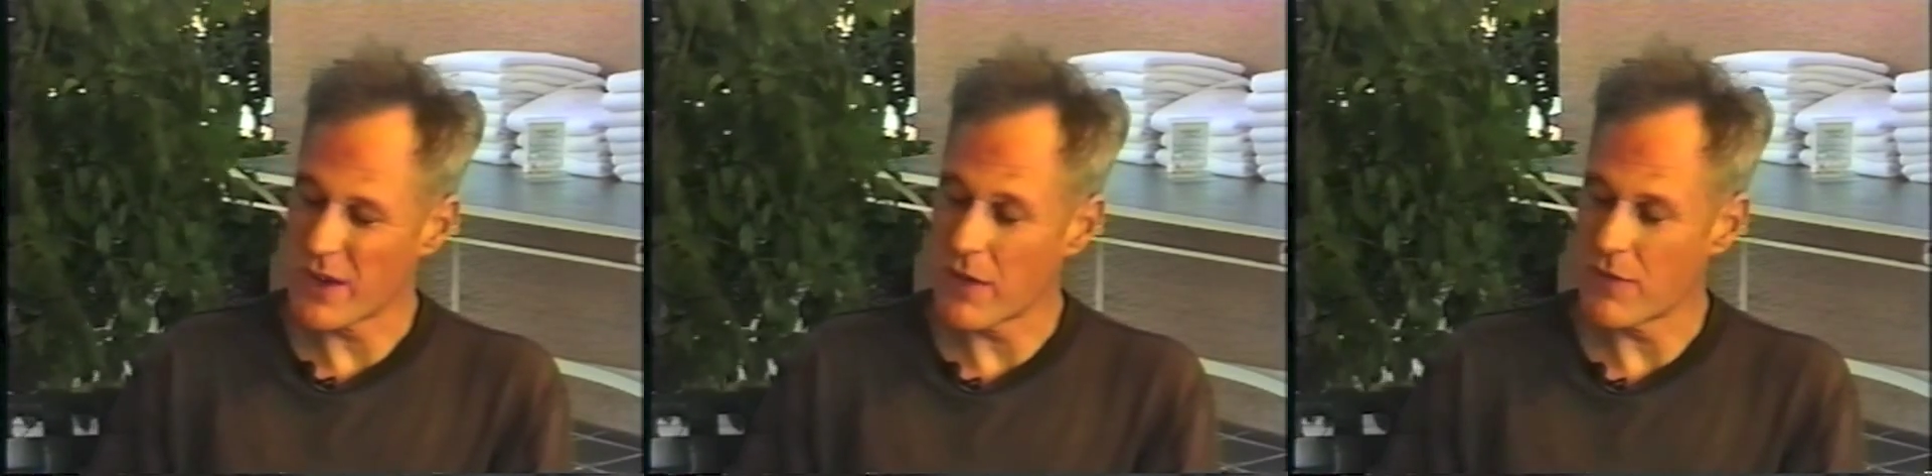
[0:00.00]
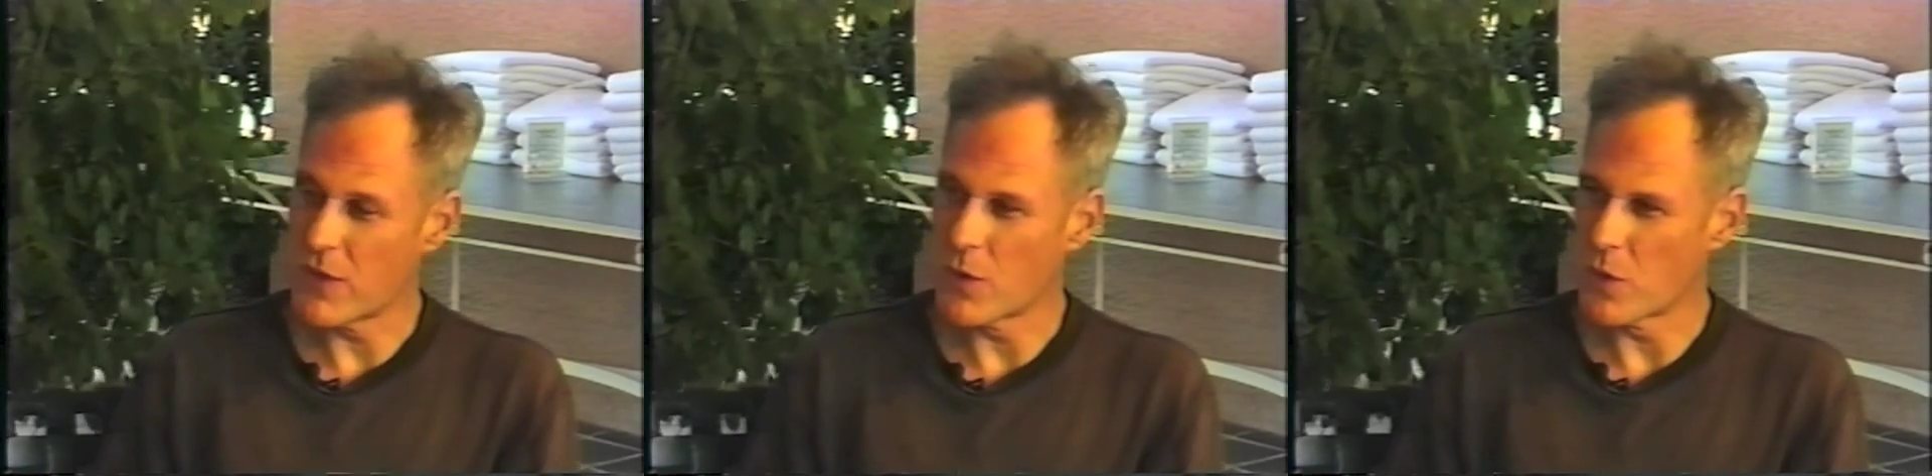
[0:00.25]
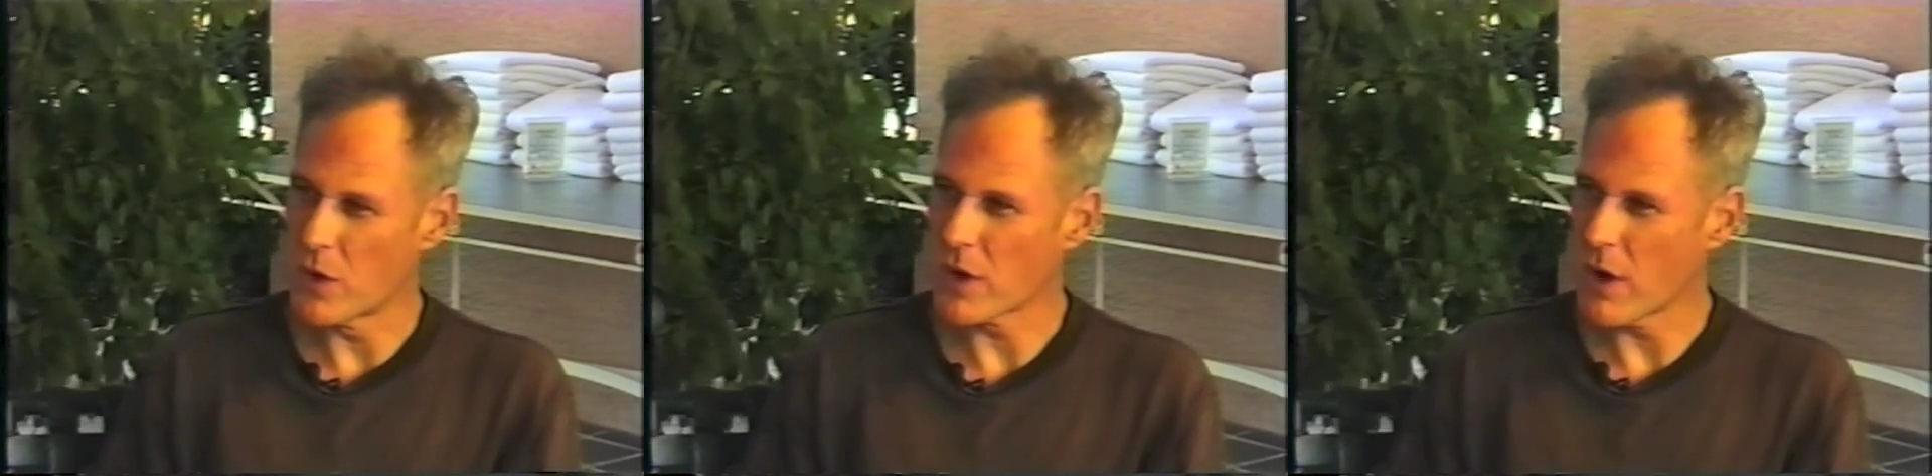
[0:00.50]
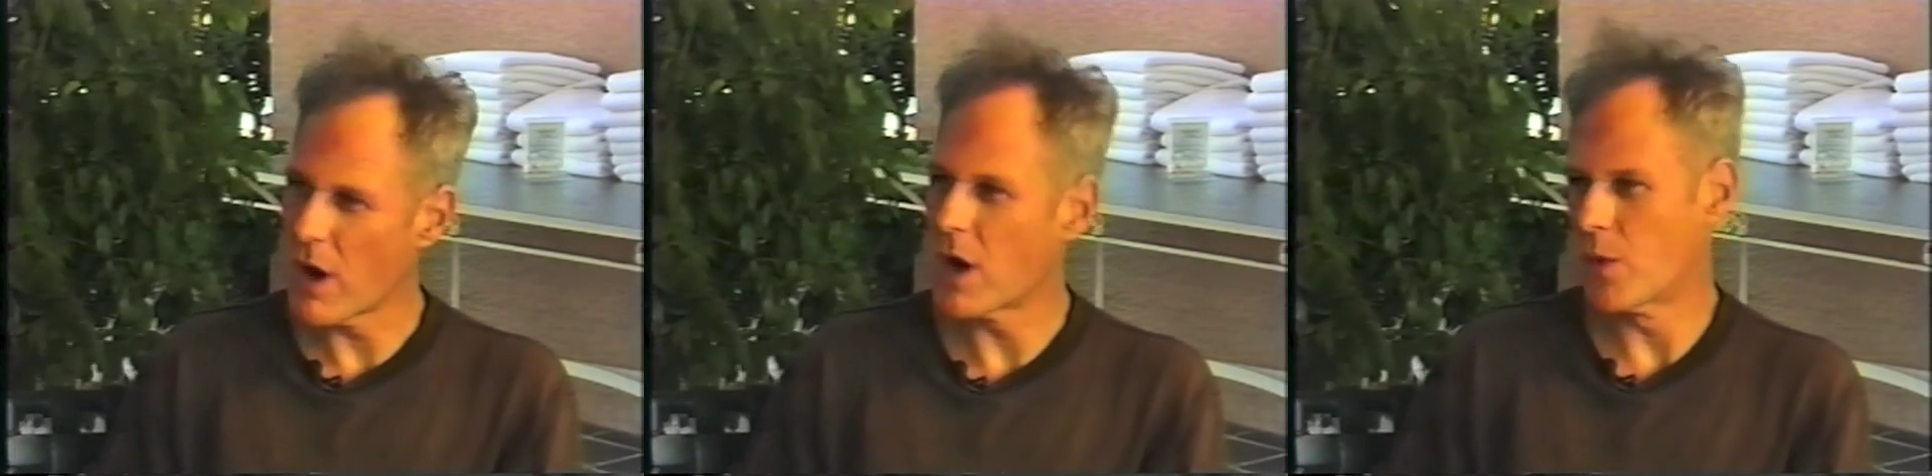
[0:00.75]
of the work
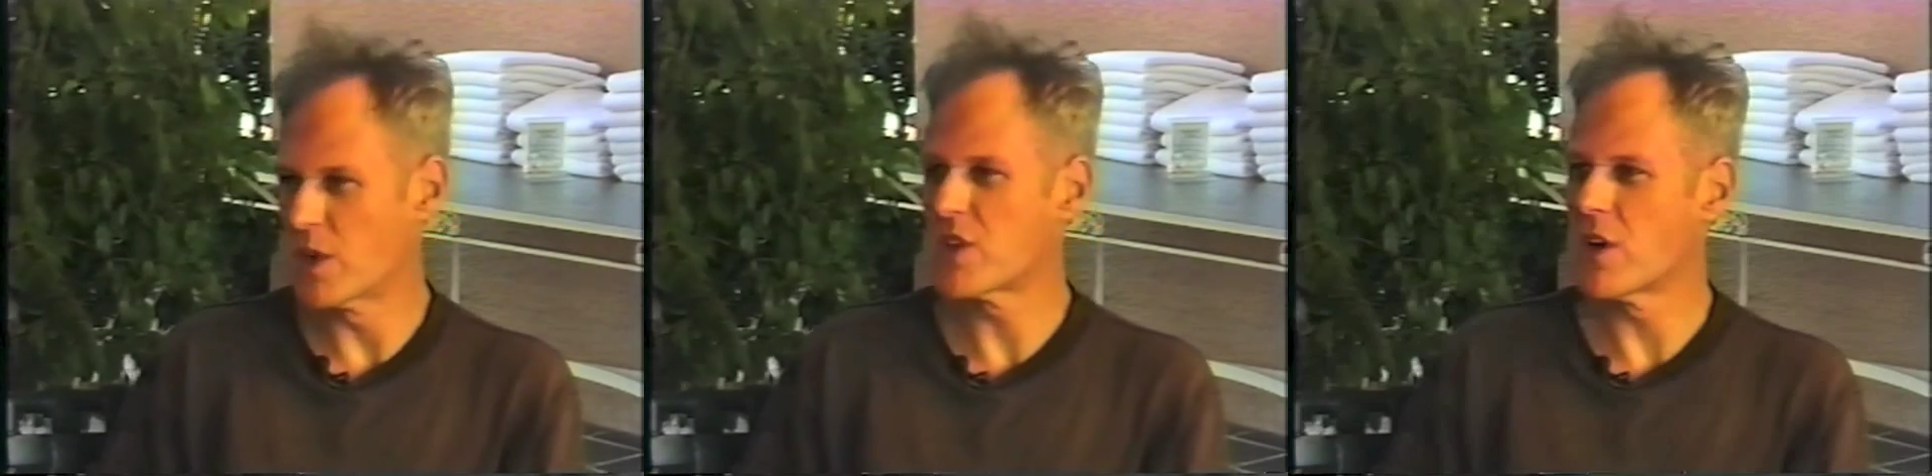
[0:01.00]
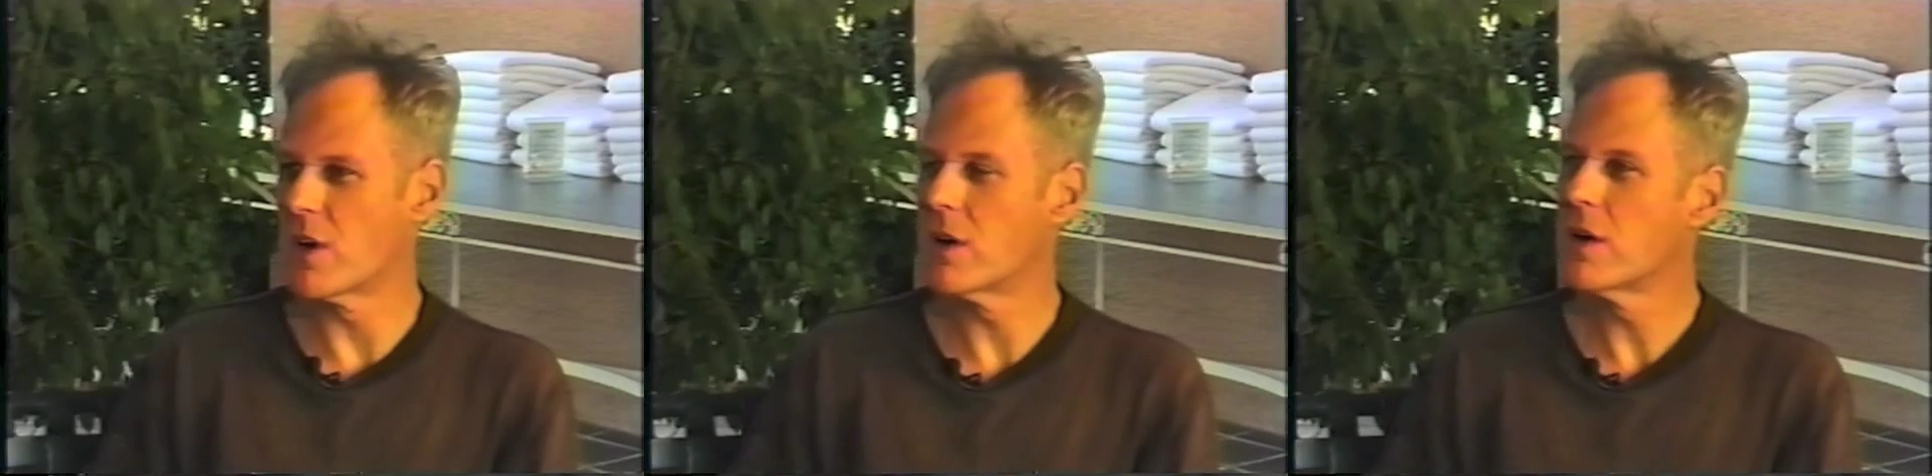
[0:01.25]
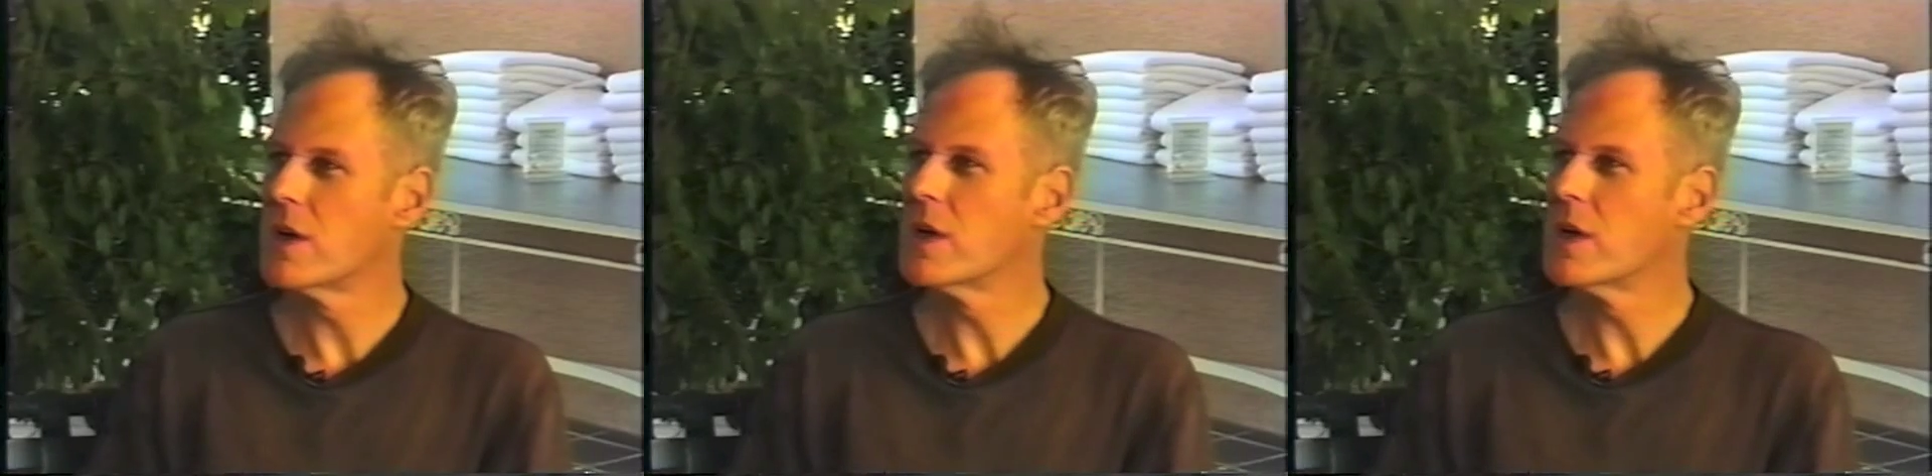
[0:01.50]
are, which are,